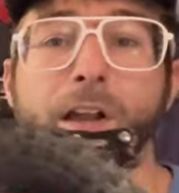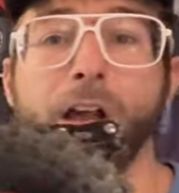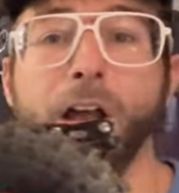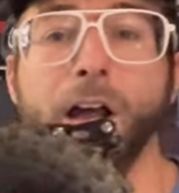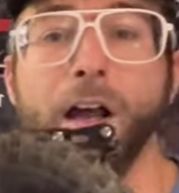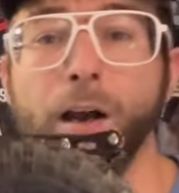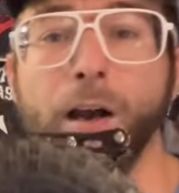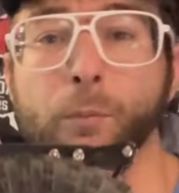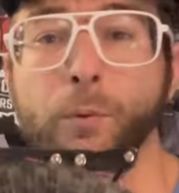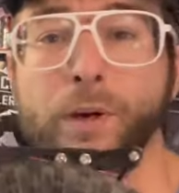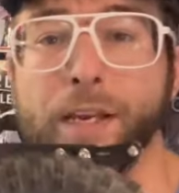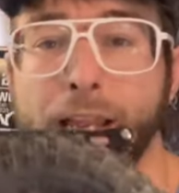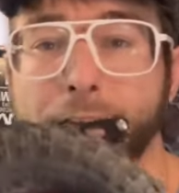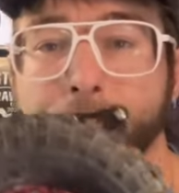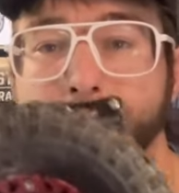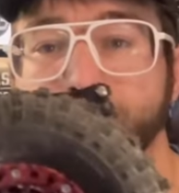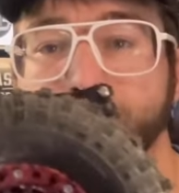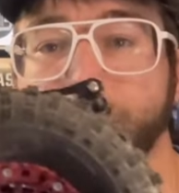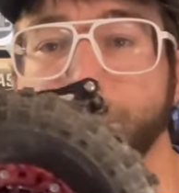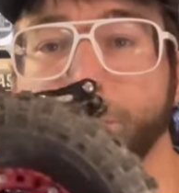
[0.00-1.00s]
uh, we
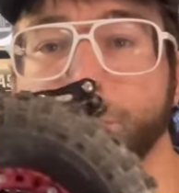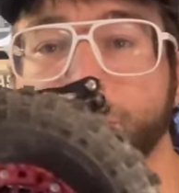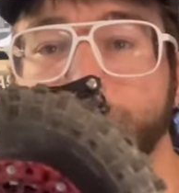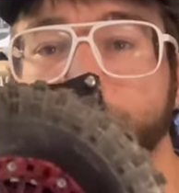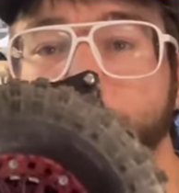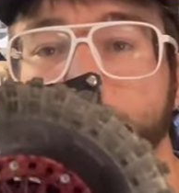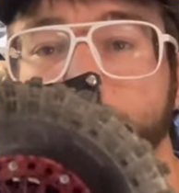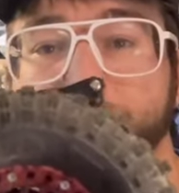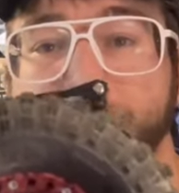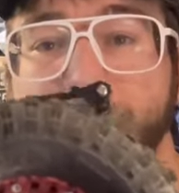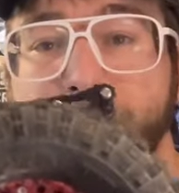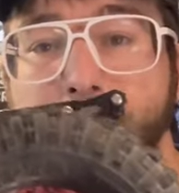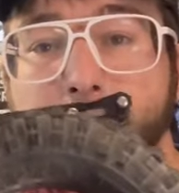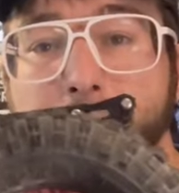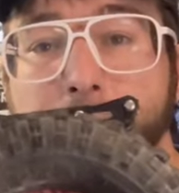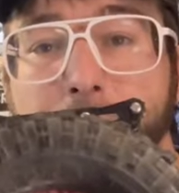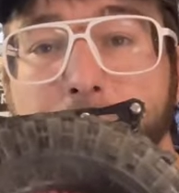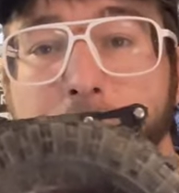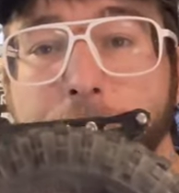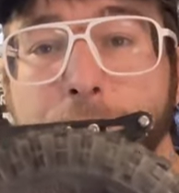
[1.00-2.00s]
have some Shift RC
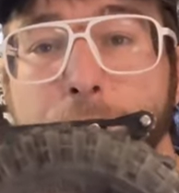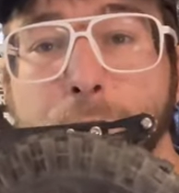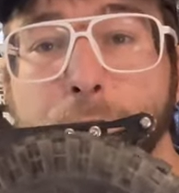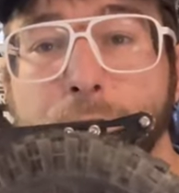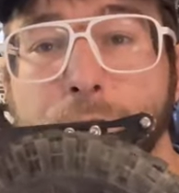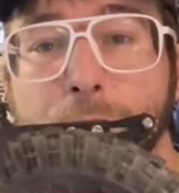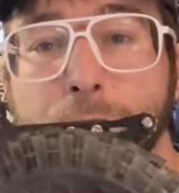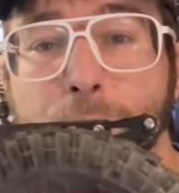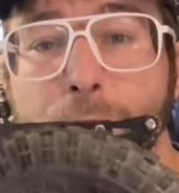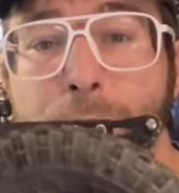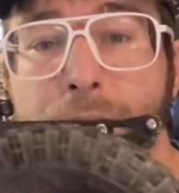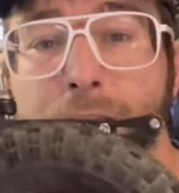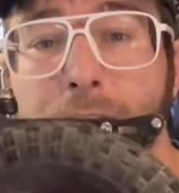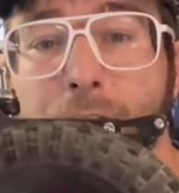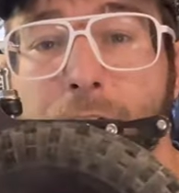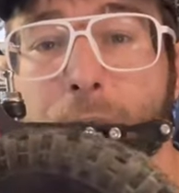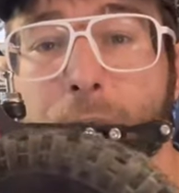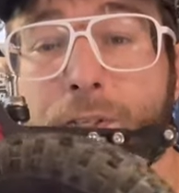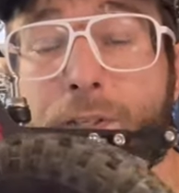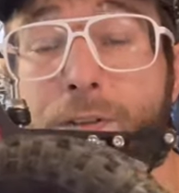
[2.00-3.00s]
uh, 2.2
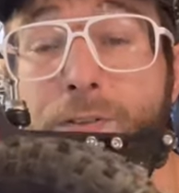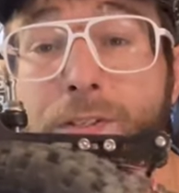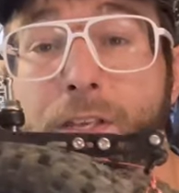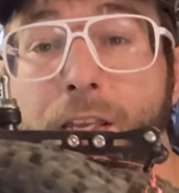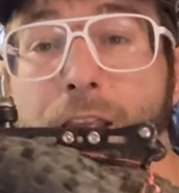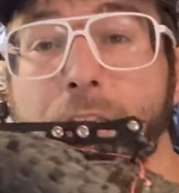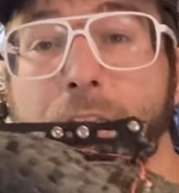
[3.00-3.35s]
beadlock wheels.